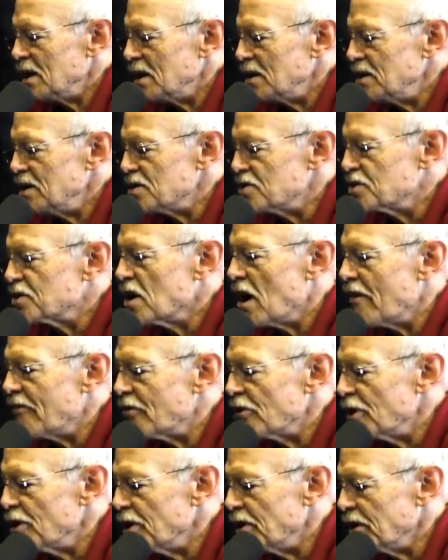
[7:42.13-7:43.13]

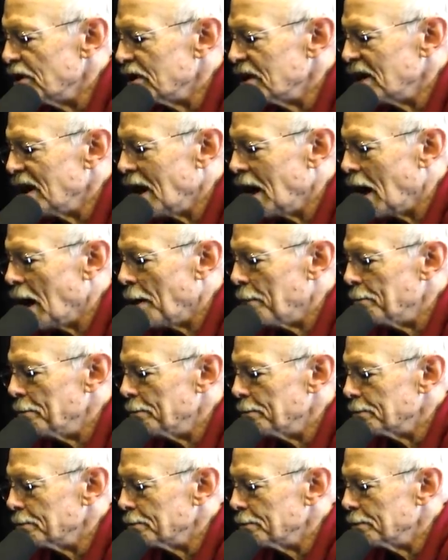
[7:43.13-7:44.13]
discovered
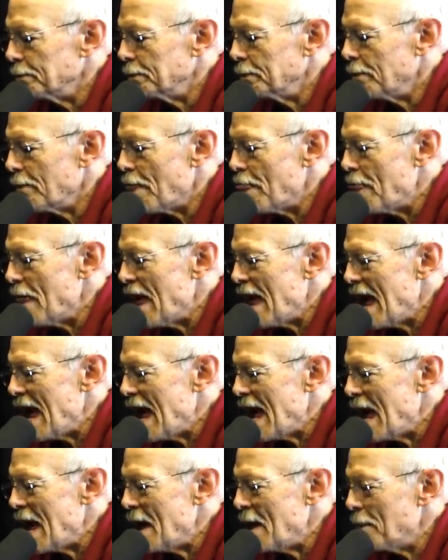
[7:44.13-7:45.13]
um, hmm.
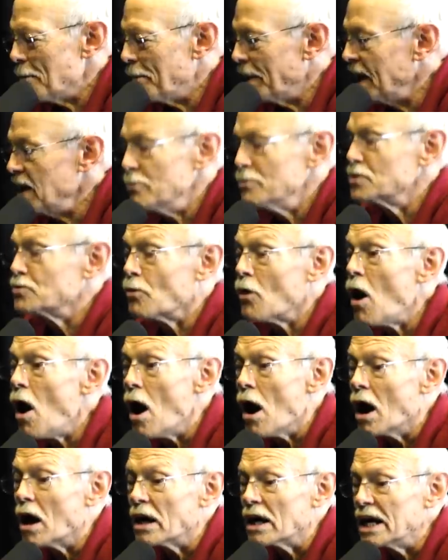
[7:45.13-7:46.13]
But he was
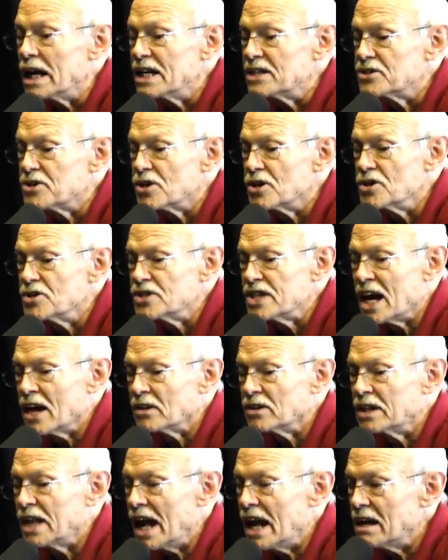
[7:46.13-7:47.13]
wrong. It turns
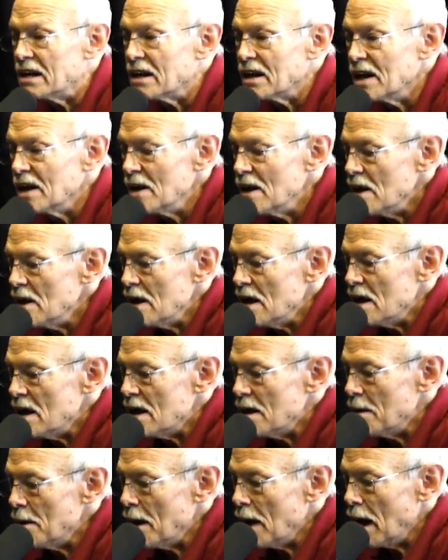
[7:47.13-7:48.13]
out that
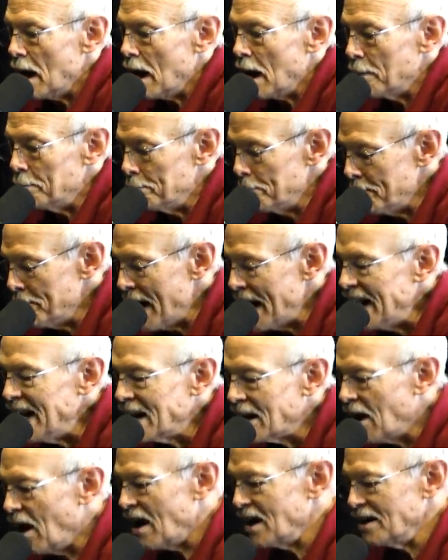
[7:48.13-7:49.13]
uh, many
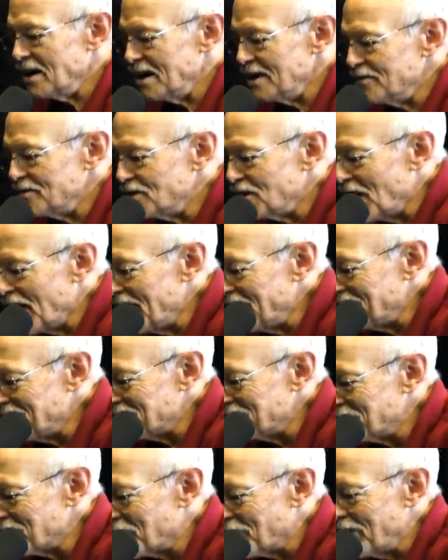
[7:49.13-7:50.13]
cognitive
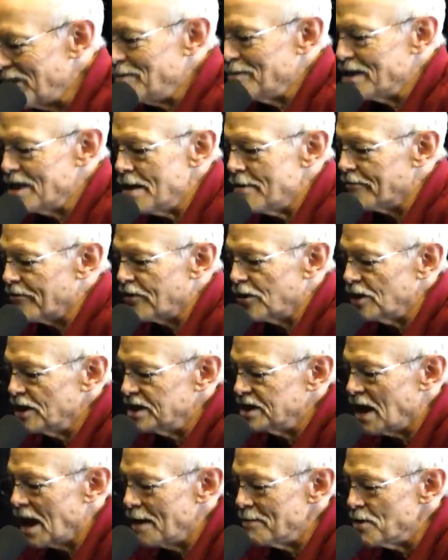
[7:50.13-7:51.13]
scientists agreed with him for a
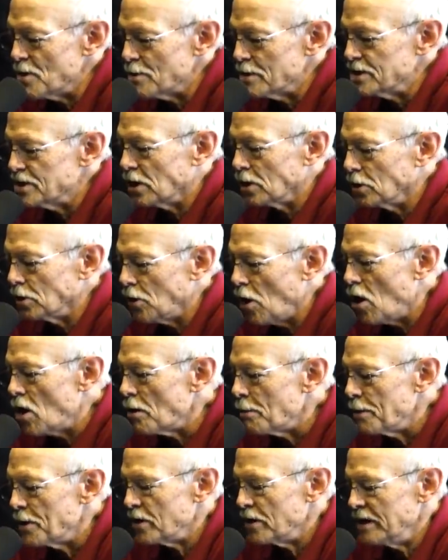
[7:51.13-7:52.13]
time. There was a
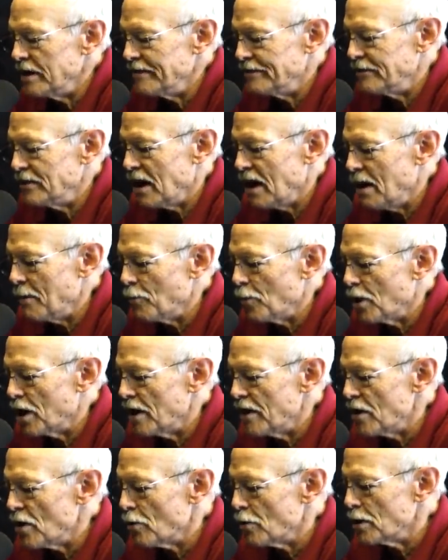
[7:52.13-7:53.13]
long period of time
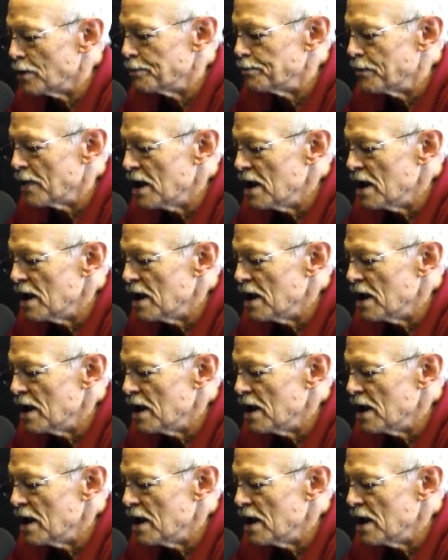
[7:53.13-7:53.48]
where there were,